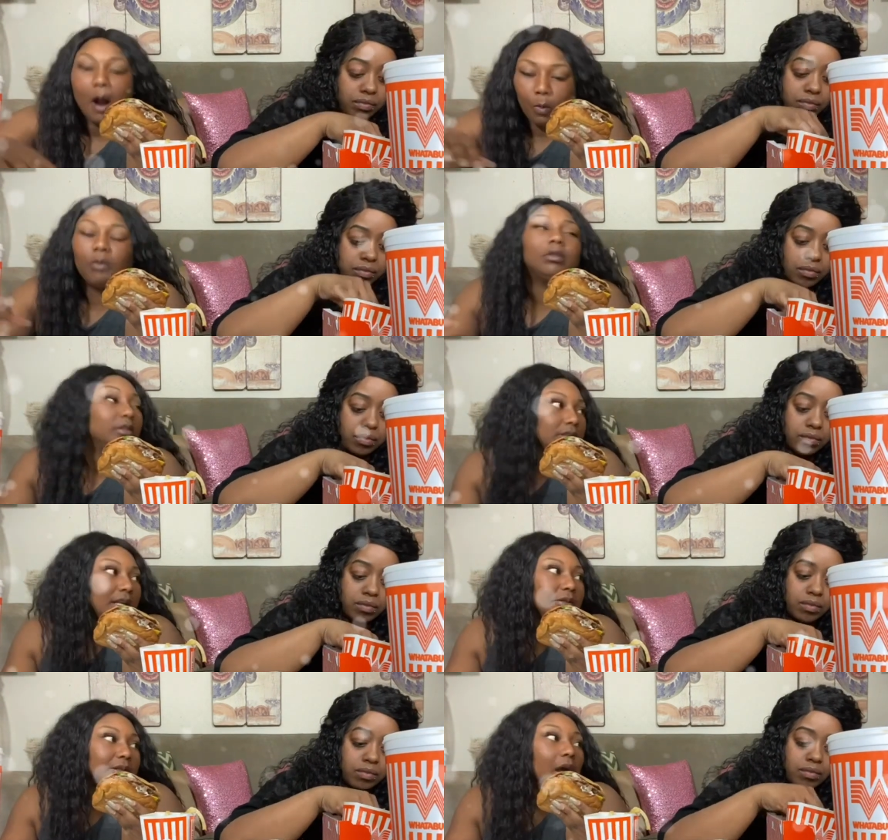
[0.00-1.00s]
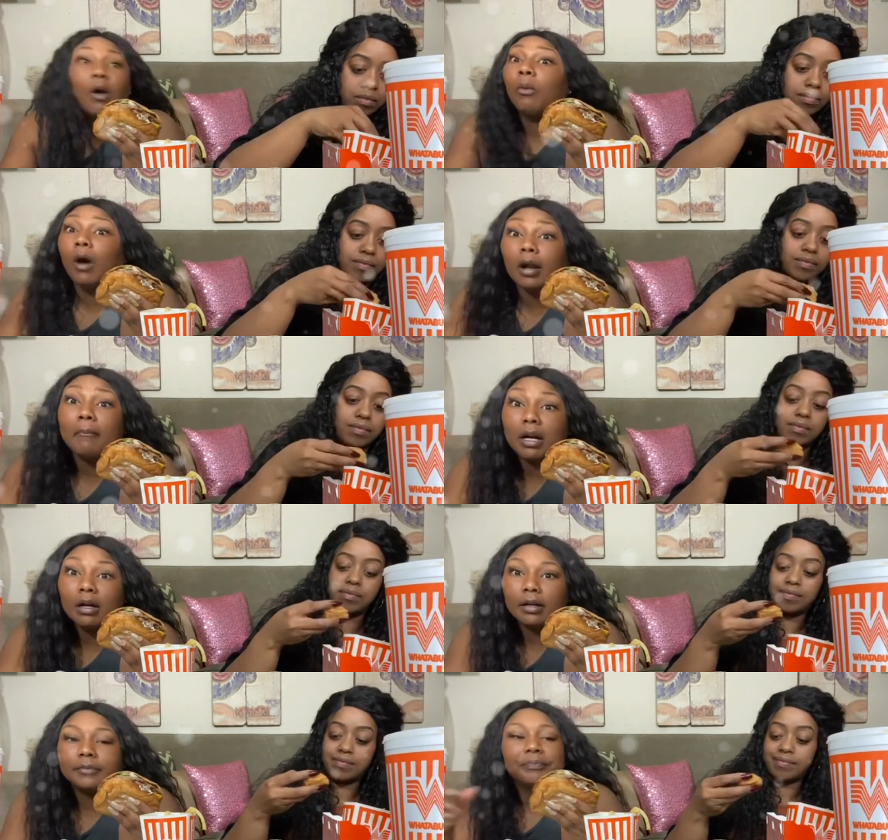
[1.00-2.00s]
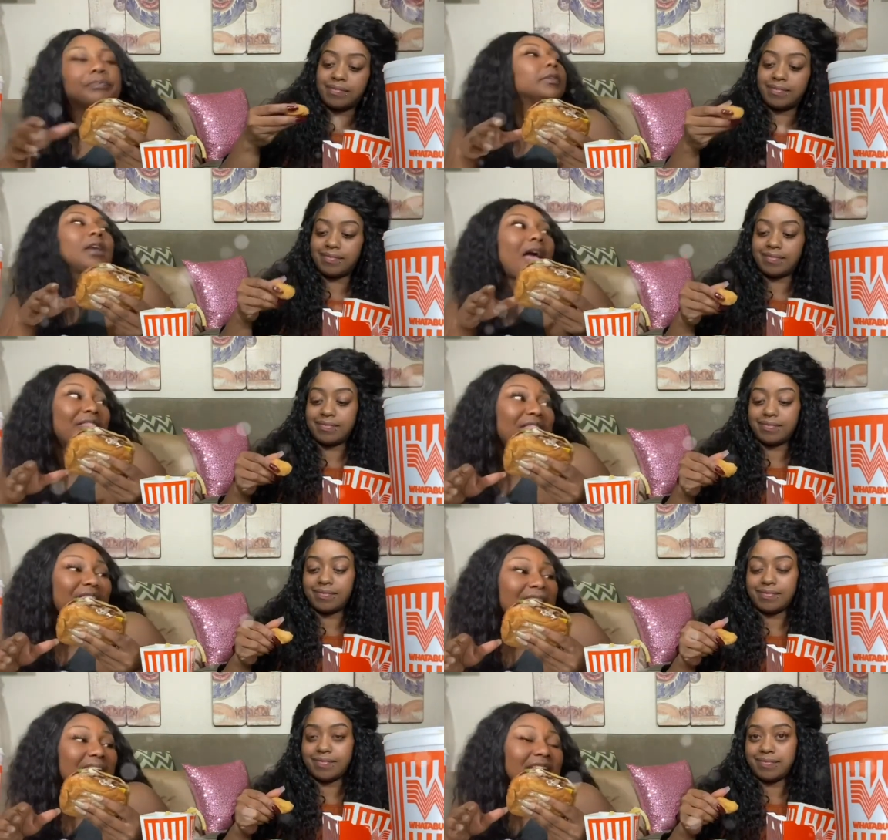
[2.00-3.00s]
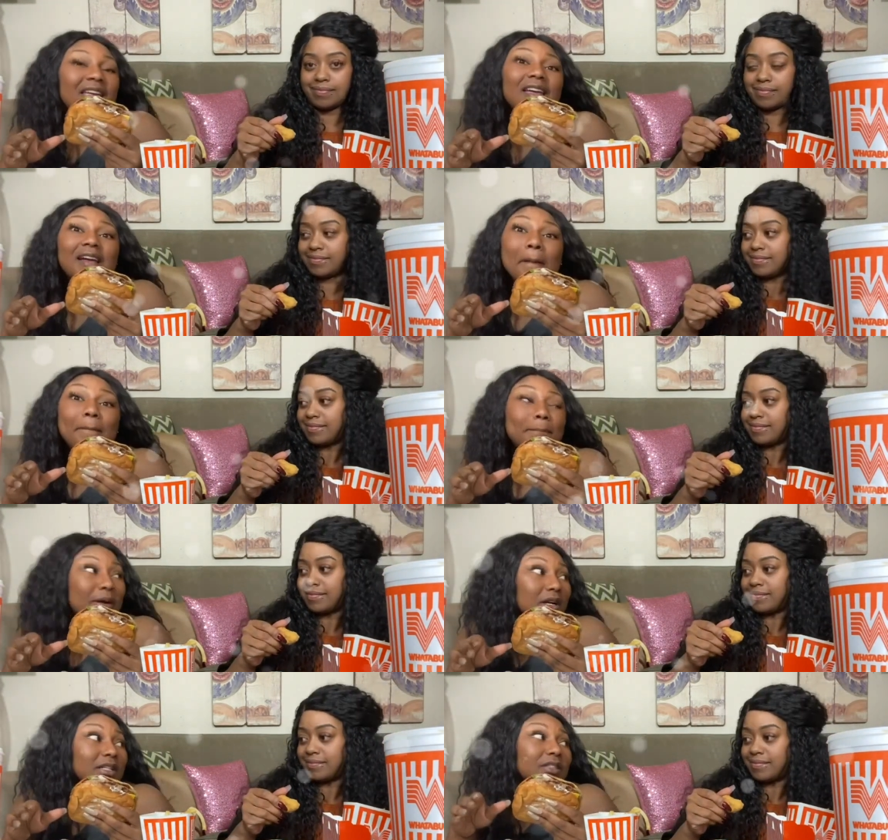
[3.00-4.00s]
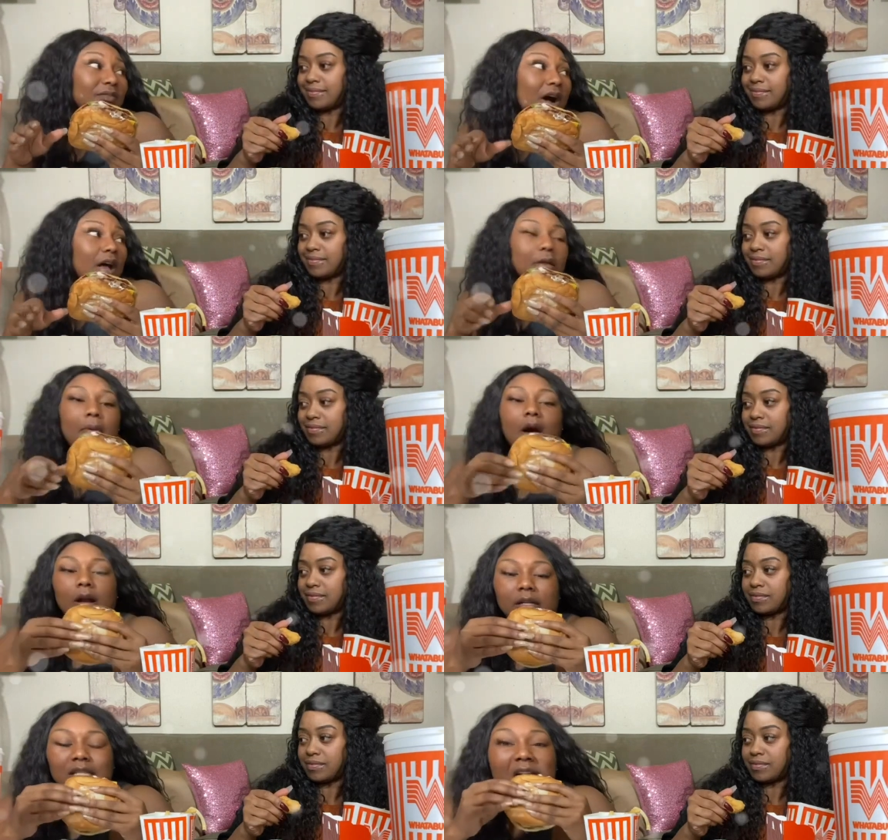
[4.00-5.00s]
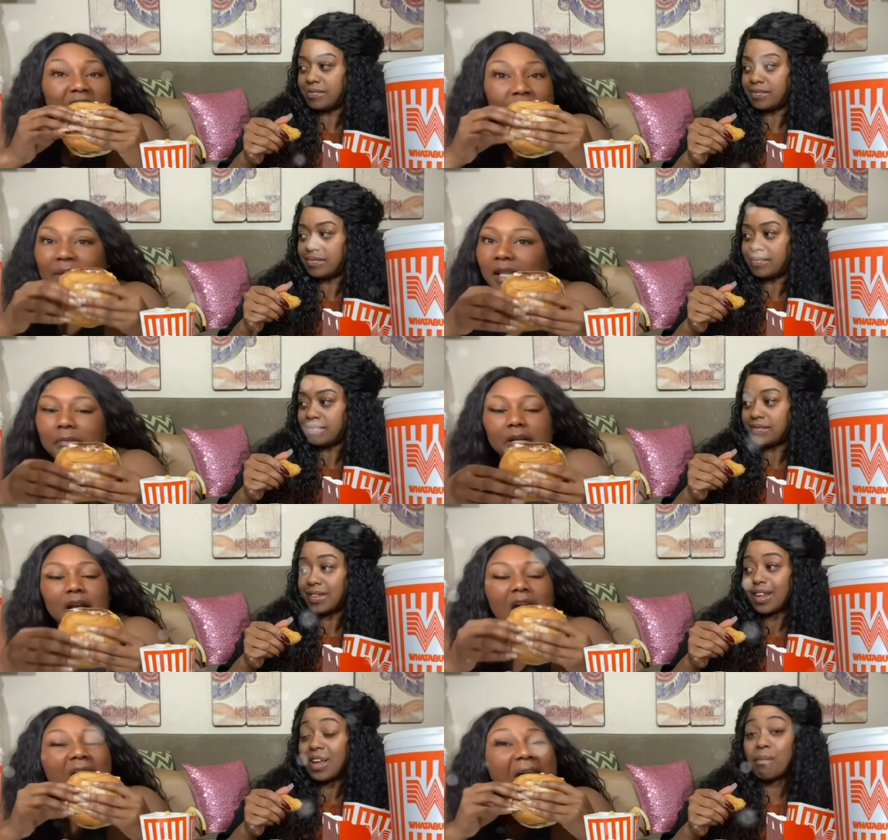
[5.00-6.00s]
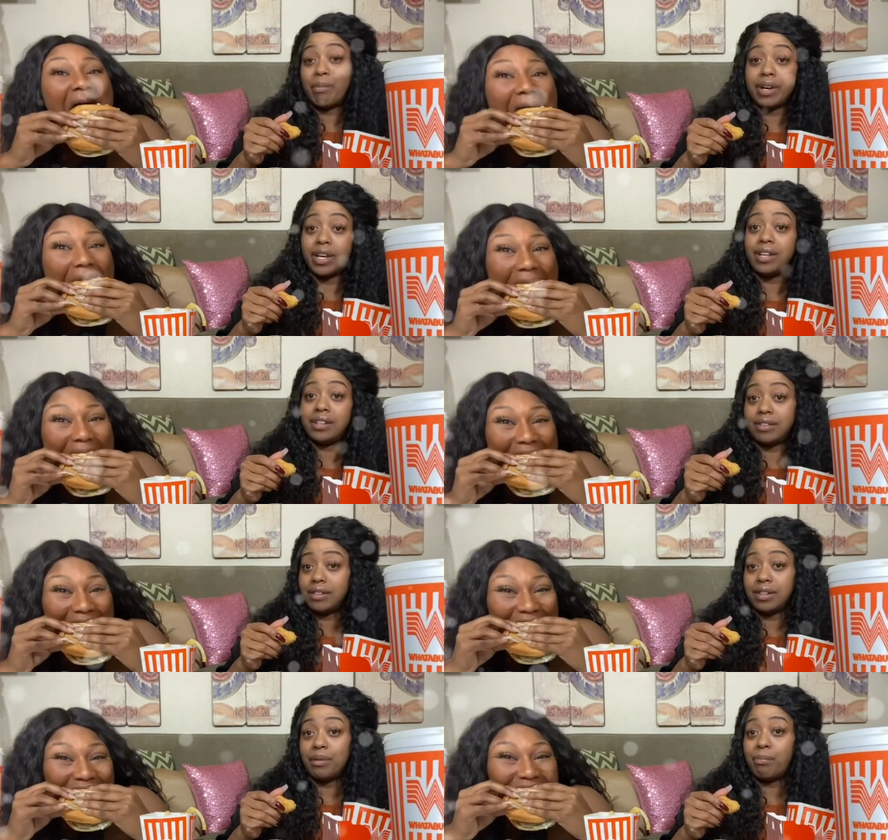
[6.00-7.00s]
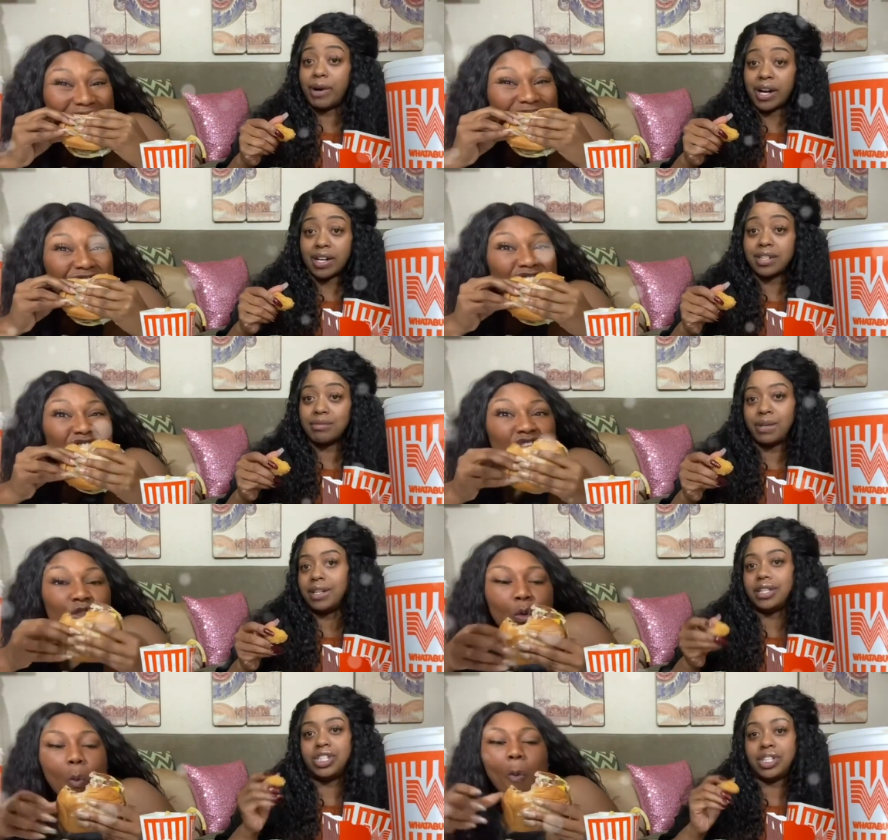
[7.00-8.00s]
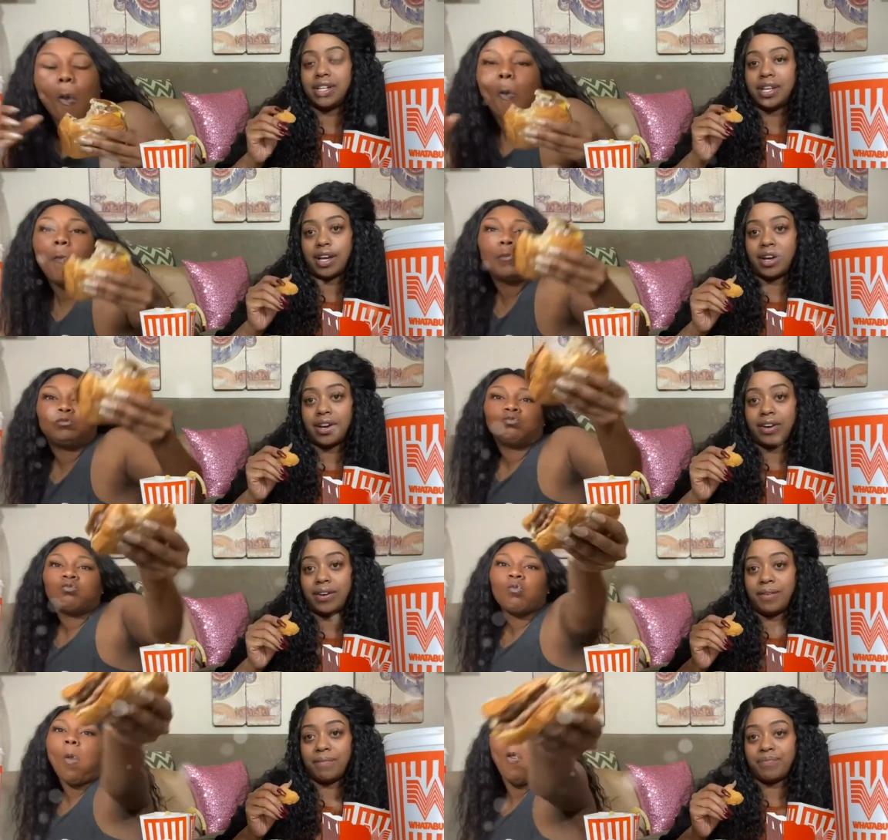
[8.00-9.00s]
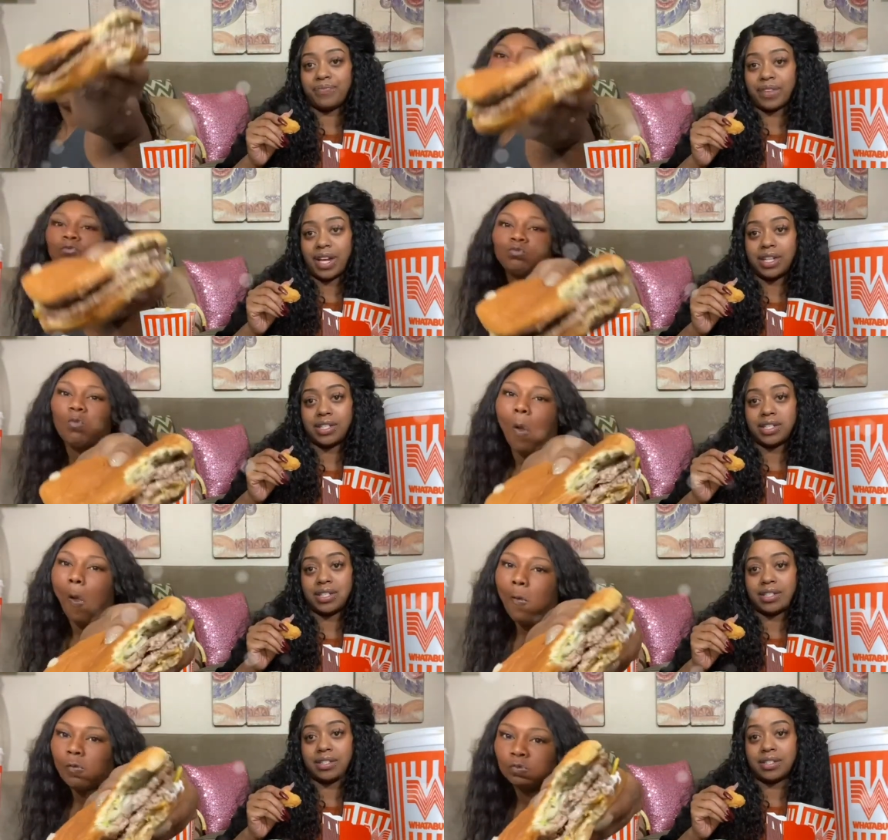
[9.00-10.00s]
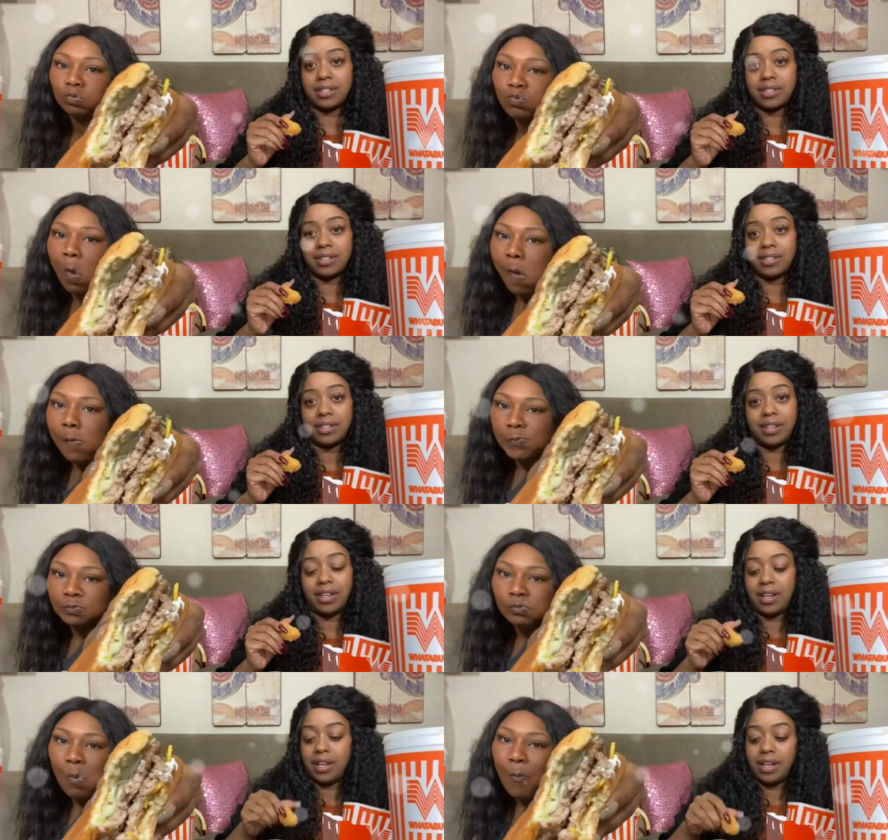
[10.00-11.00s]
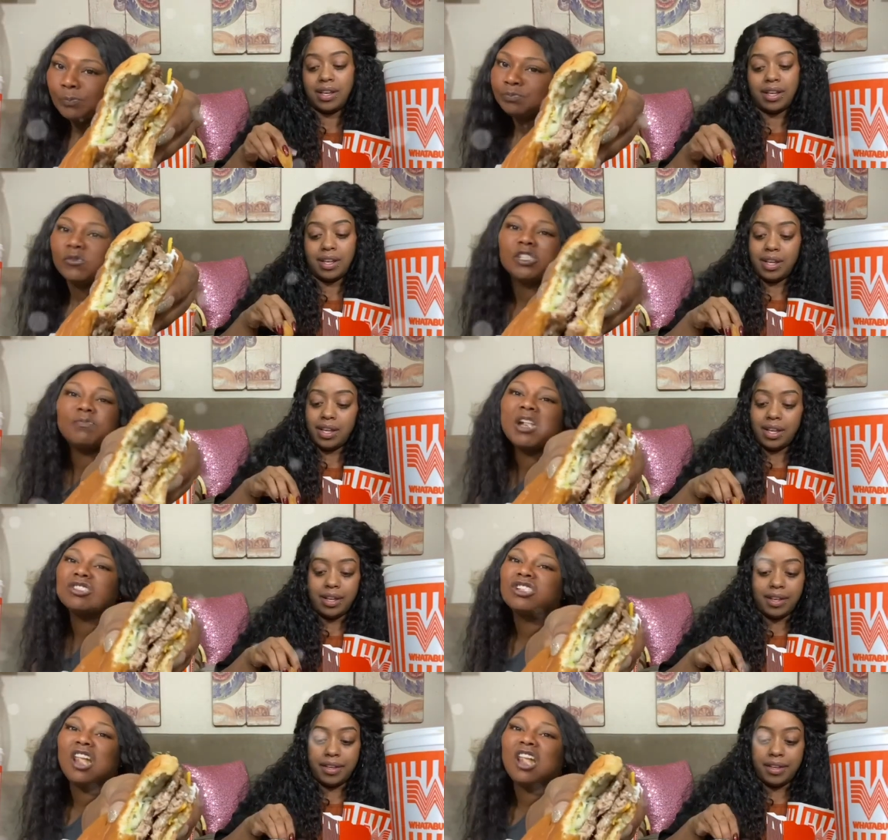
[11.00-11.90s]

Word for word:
Speaker 1: well, look, that was Waterburg. They burgers fall apart, so, eh, but they be good.
Speaker 2: But the burgers be legit, y'all. Mm -hmm. I just,
Speaker 1: especially